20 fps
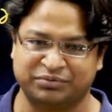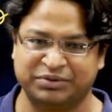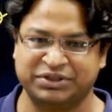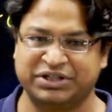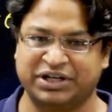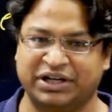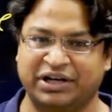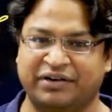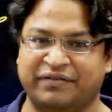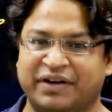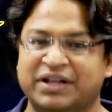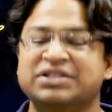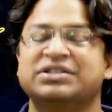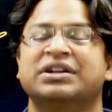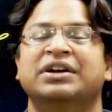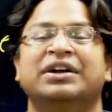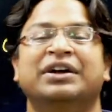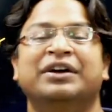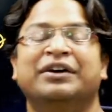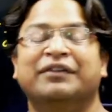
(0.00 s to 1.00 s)
be JEE Advanced,
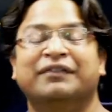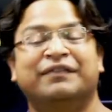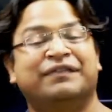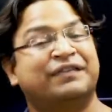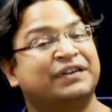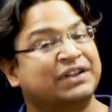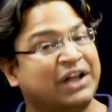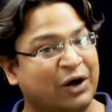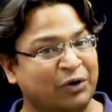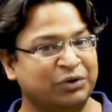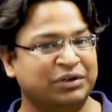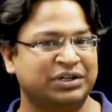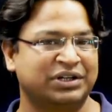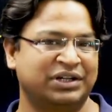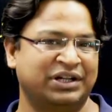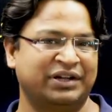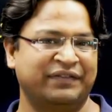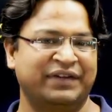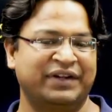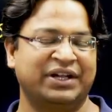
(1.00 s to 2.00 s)
without
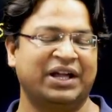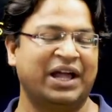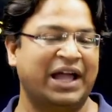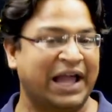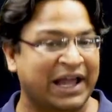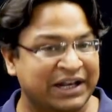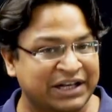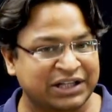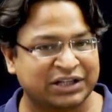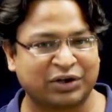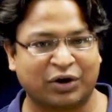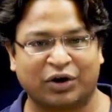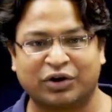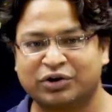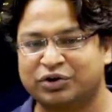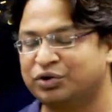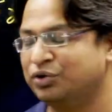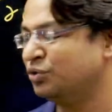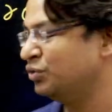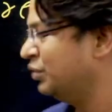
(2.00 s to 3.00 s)
giving any
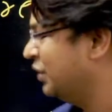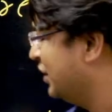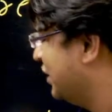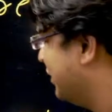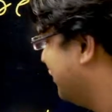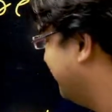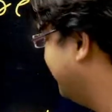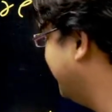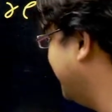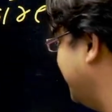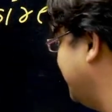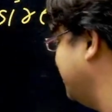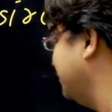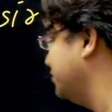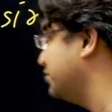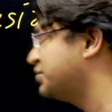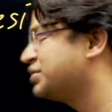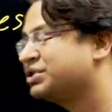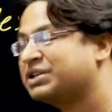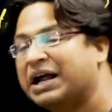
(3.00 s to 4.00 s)
thought to where do
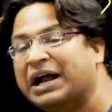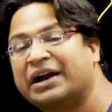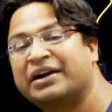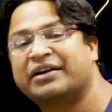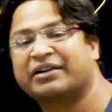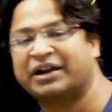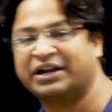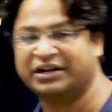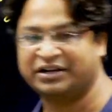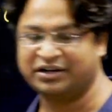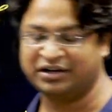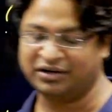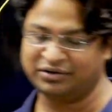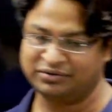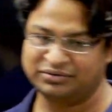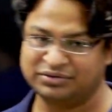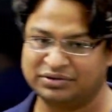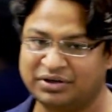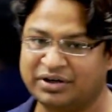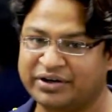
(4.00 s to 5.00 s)
you stand right now.
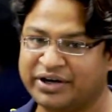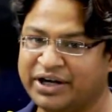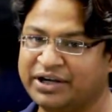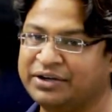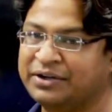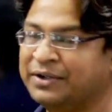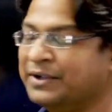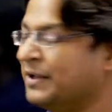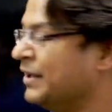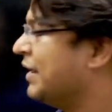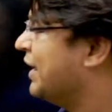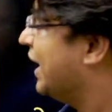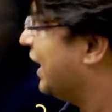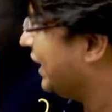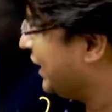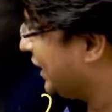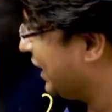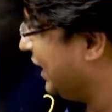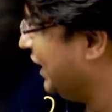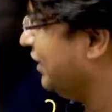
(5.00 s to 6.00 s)
All right,
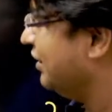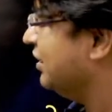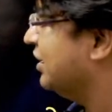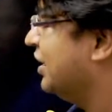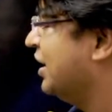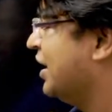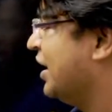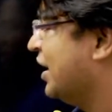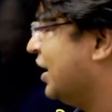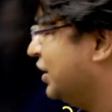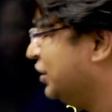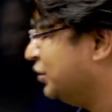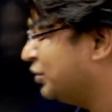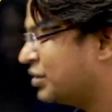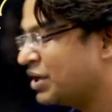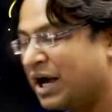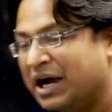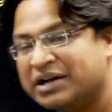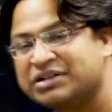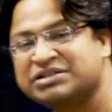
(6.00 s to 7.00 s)
and again, you
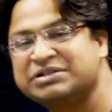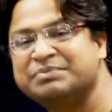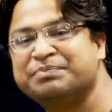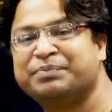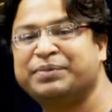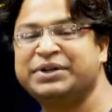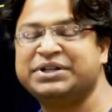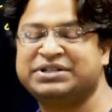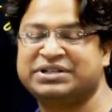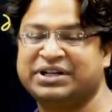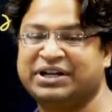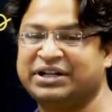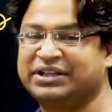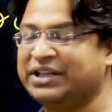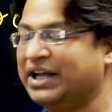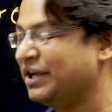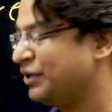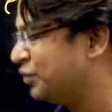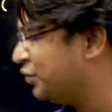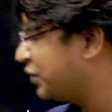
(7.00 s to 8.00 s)
can't simply say
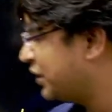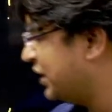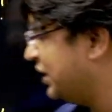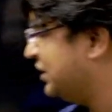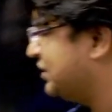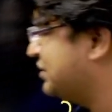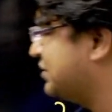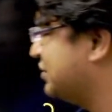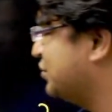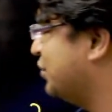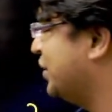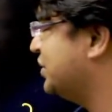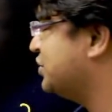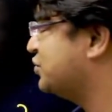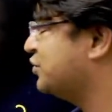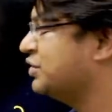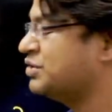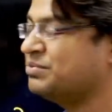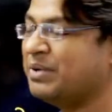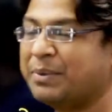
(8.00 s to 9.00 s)
that okay, so and
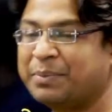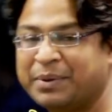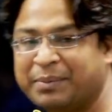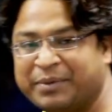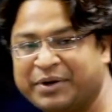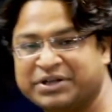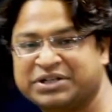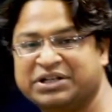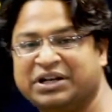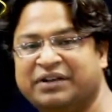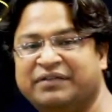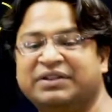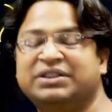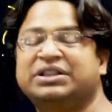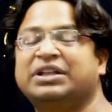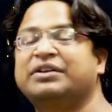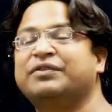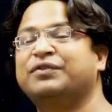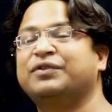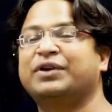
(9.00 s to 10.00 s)
so is my preparation level,
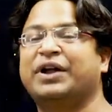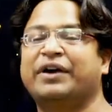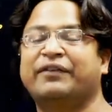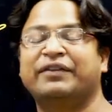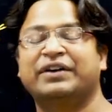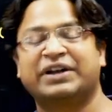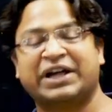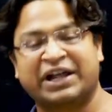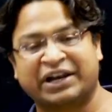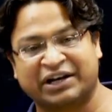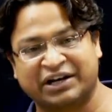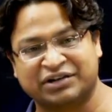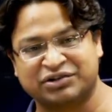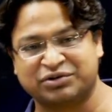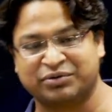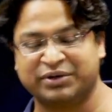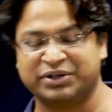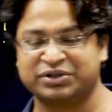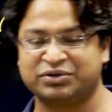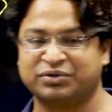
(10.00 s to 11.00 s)
therefore I will target
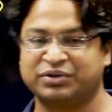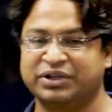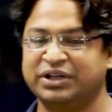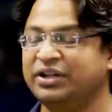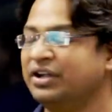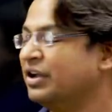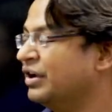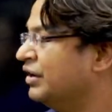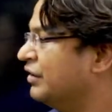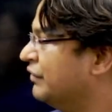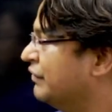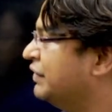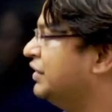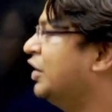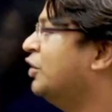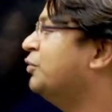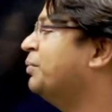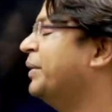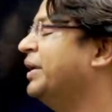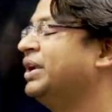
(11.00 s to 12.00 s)
so and so thing,
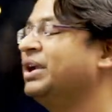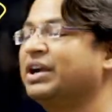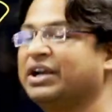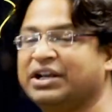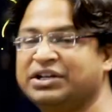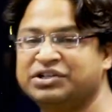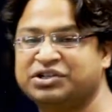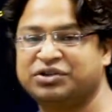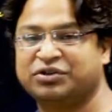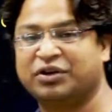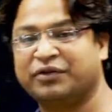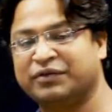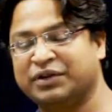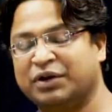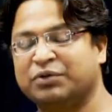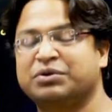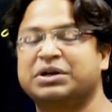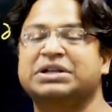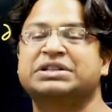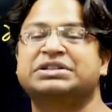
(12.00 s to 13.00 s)
without paying attention or
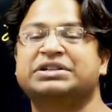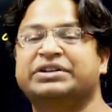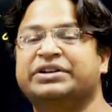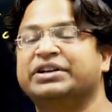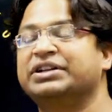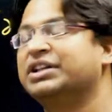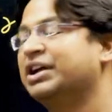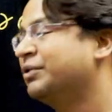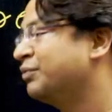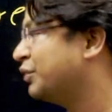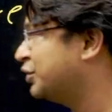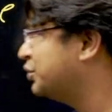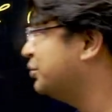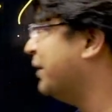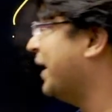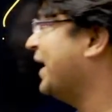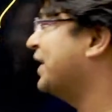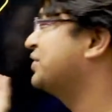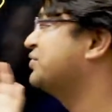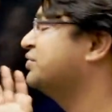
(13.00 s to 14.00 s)
without considering that what you
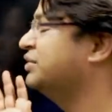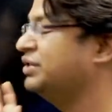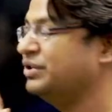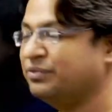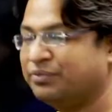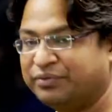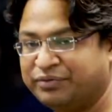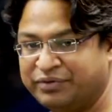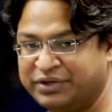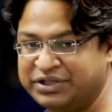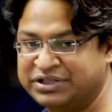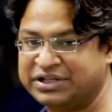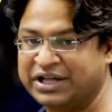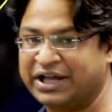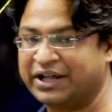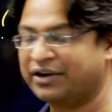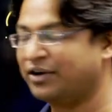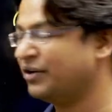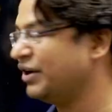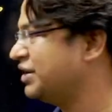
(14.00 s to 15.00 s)
actually
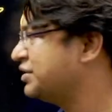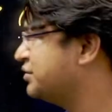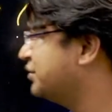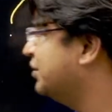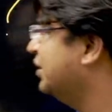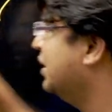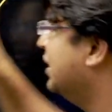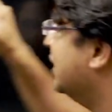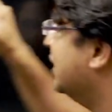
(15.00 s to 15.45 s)
desire. All right, so